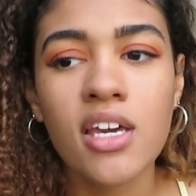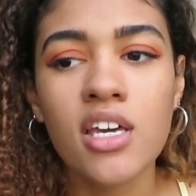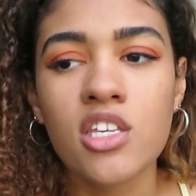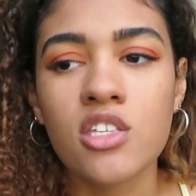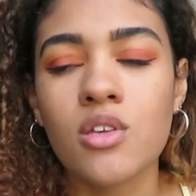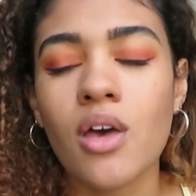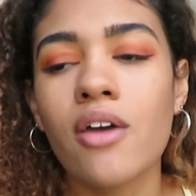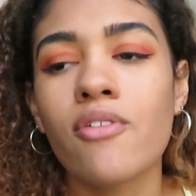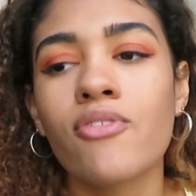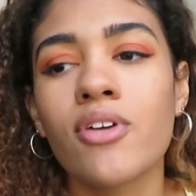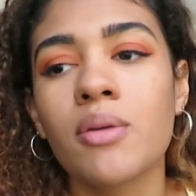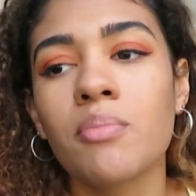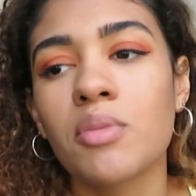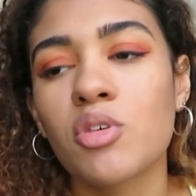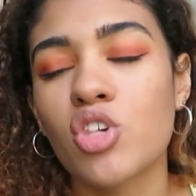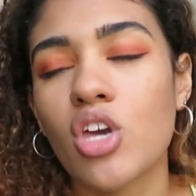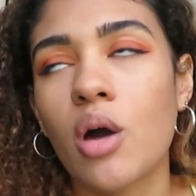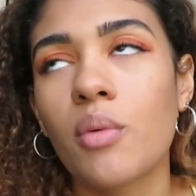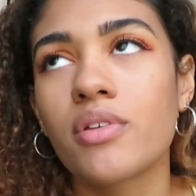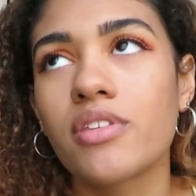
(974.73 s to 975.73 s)
So I think
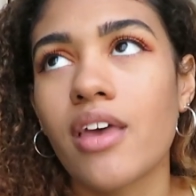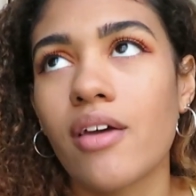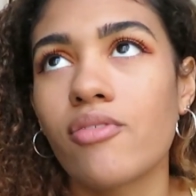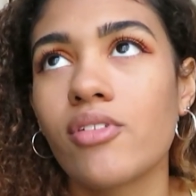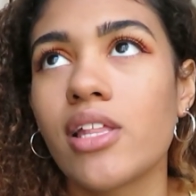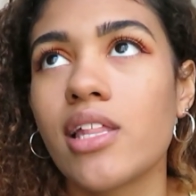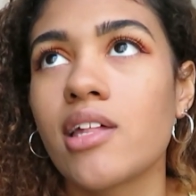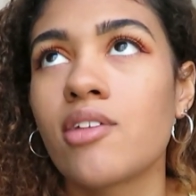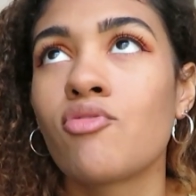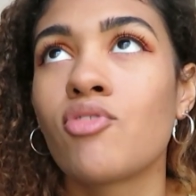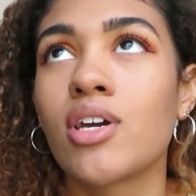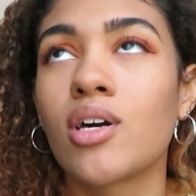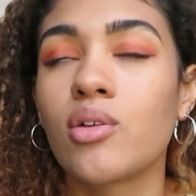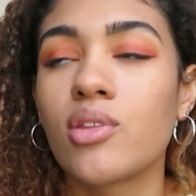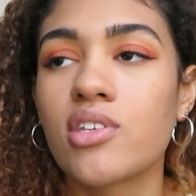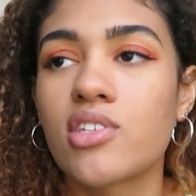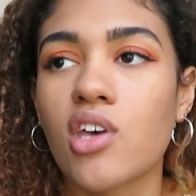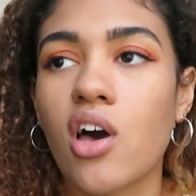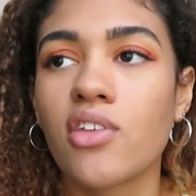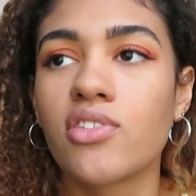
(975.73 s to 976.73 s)
Michelle will definitely
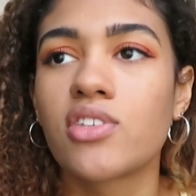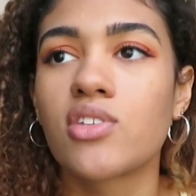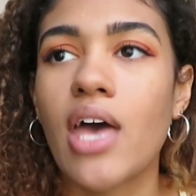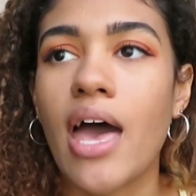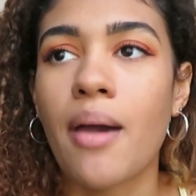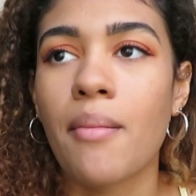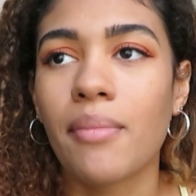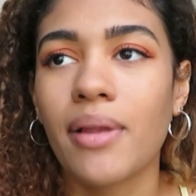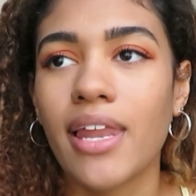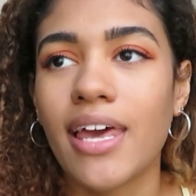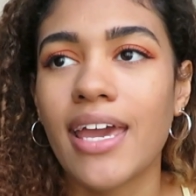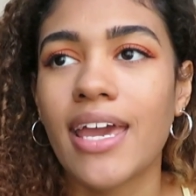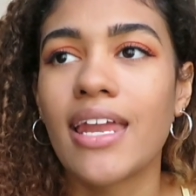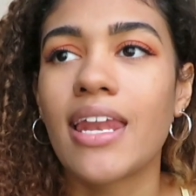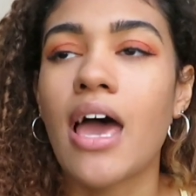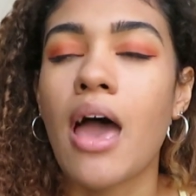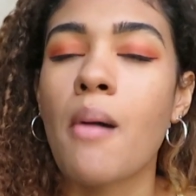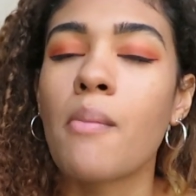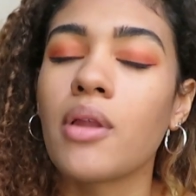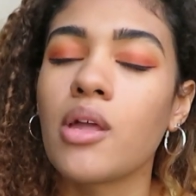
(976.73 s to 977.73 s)
reel this on to Emily
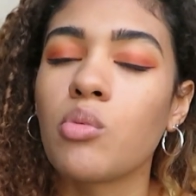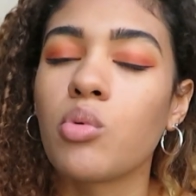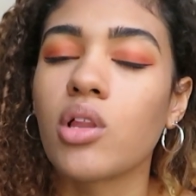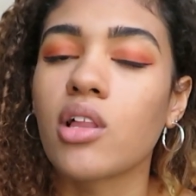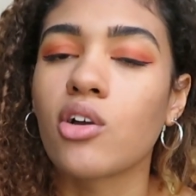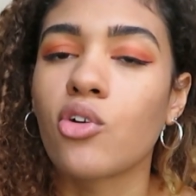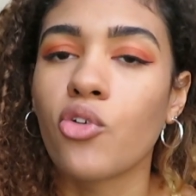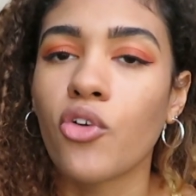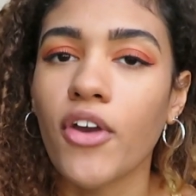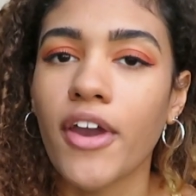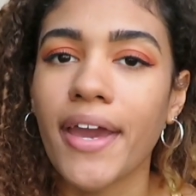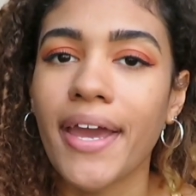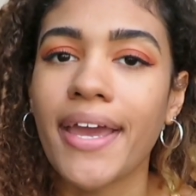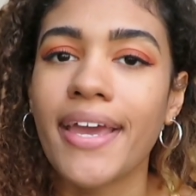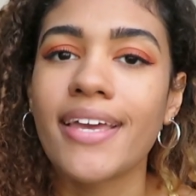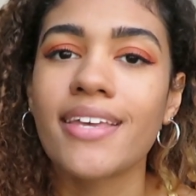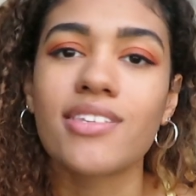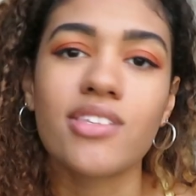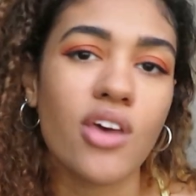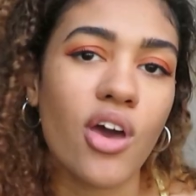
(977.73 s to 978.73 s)
and Emily will
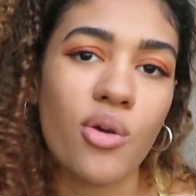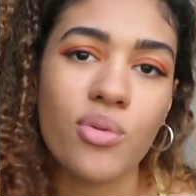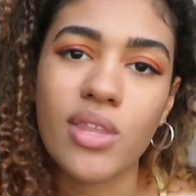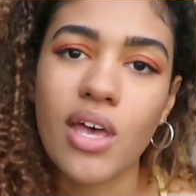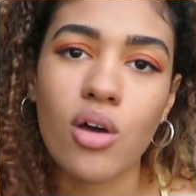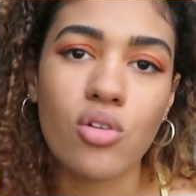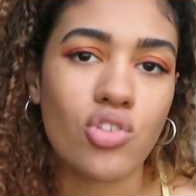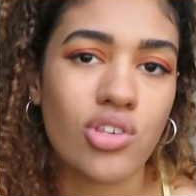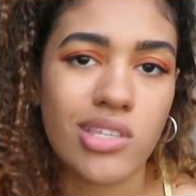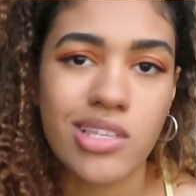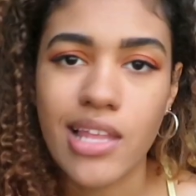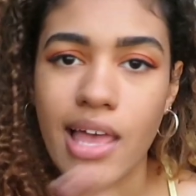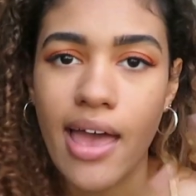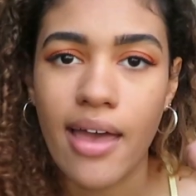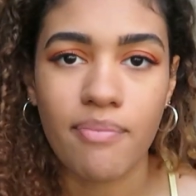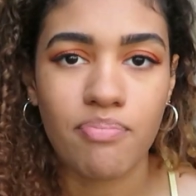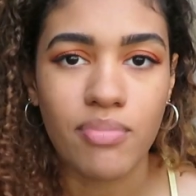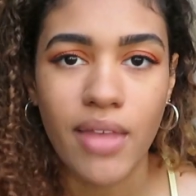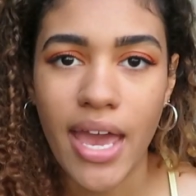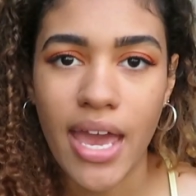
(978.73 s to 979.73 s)
agree. So they'll just
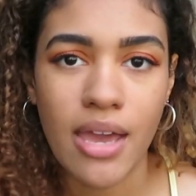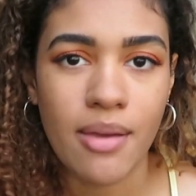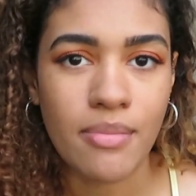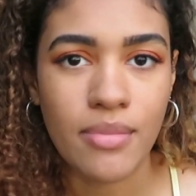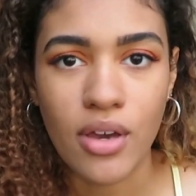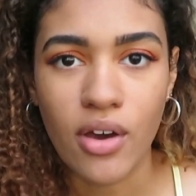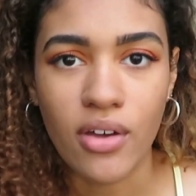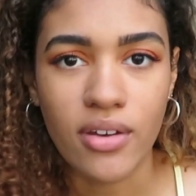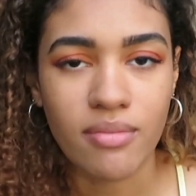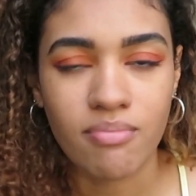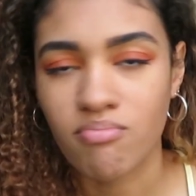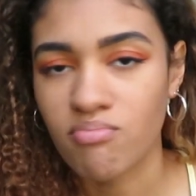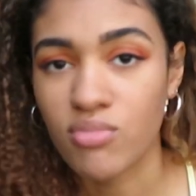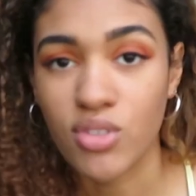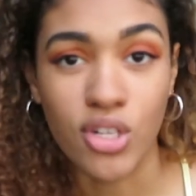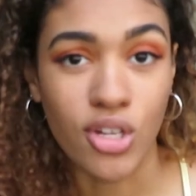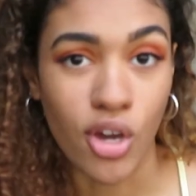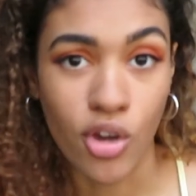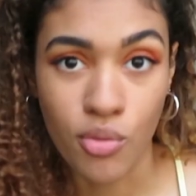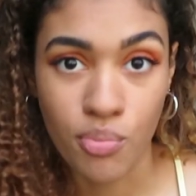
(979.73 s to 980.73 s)
let Amy on,
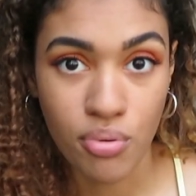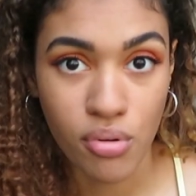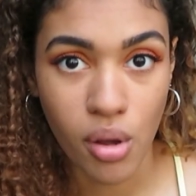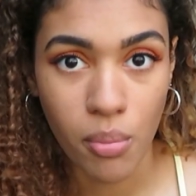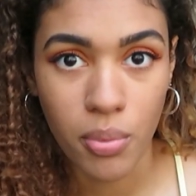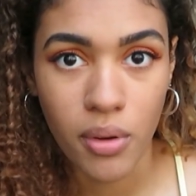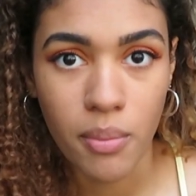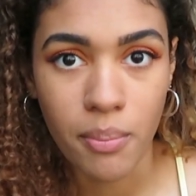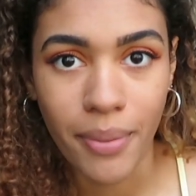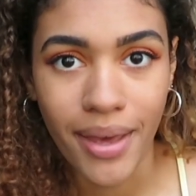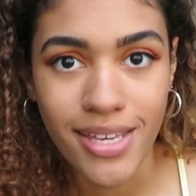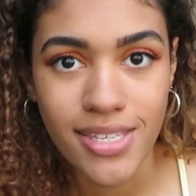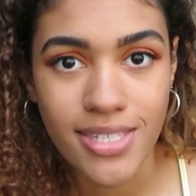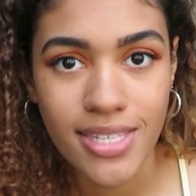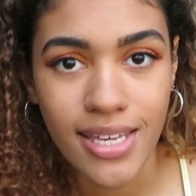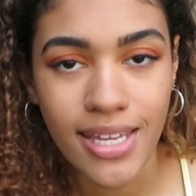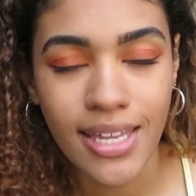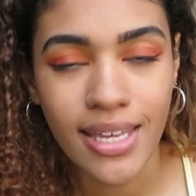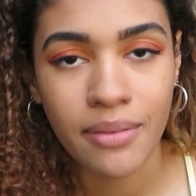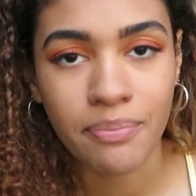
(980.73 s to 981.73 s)
no problem
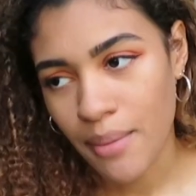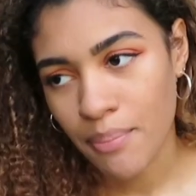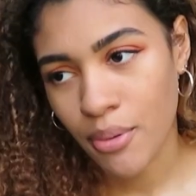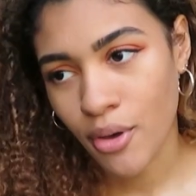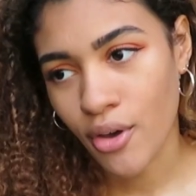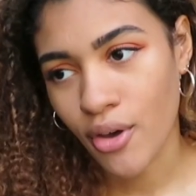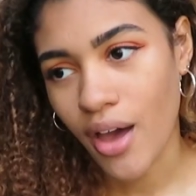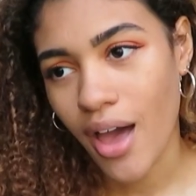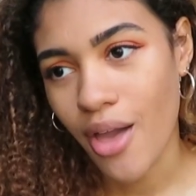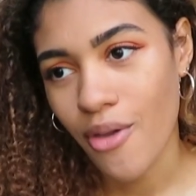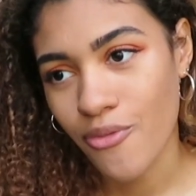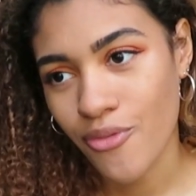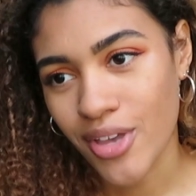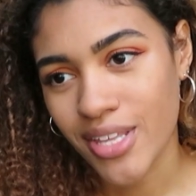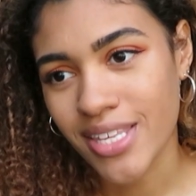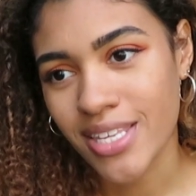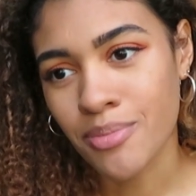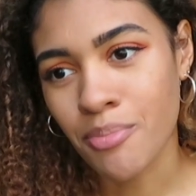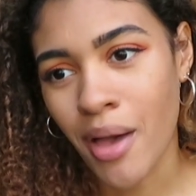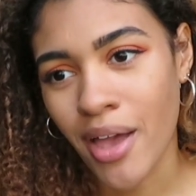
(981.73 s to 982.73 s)
basically. But I
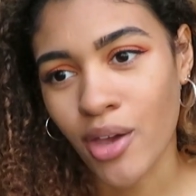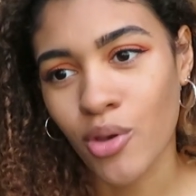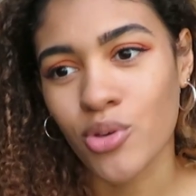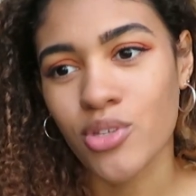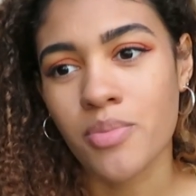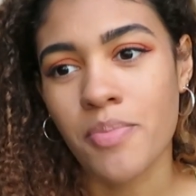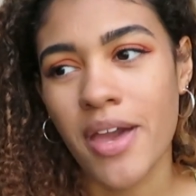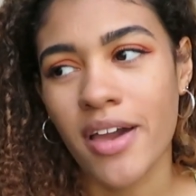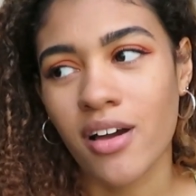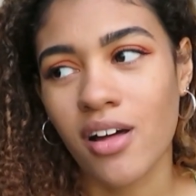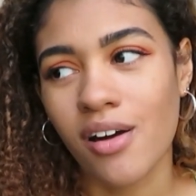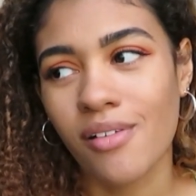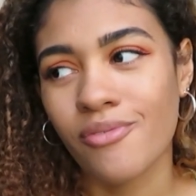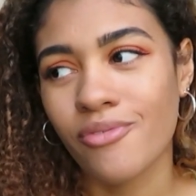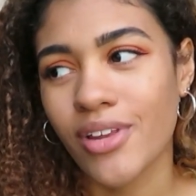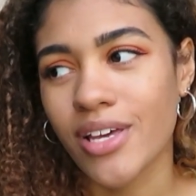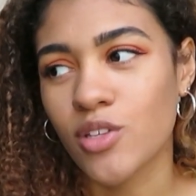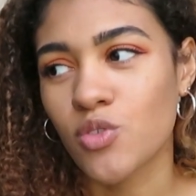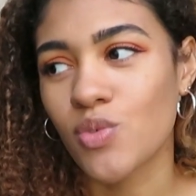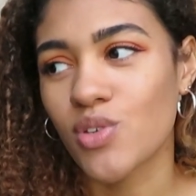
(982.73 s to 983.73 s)
think this might cause a bit of
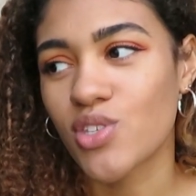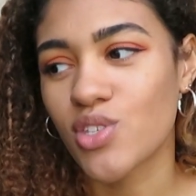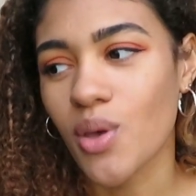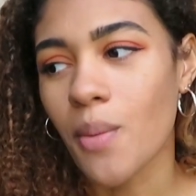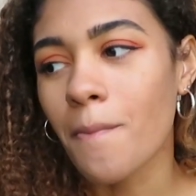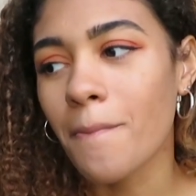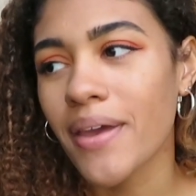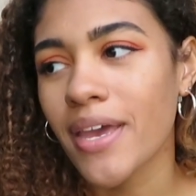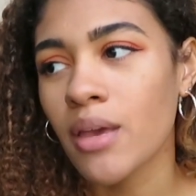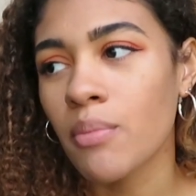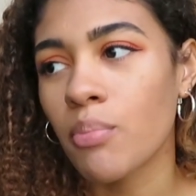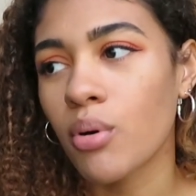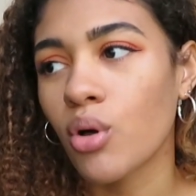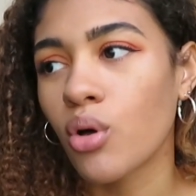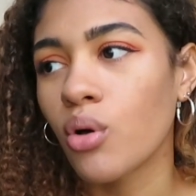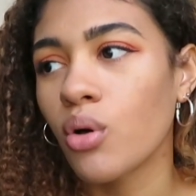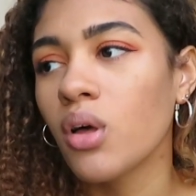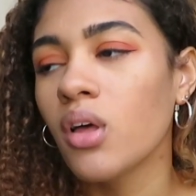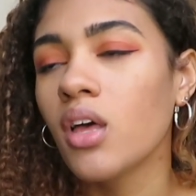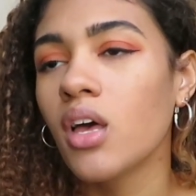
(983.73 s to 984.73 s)
conflict with some
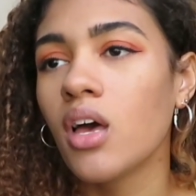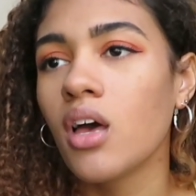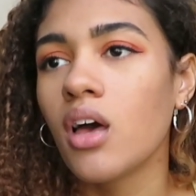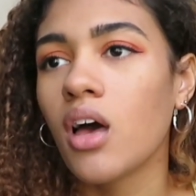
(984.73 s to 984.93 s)
people.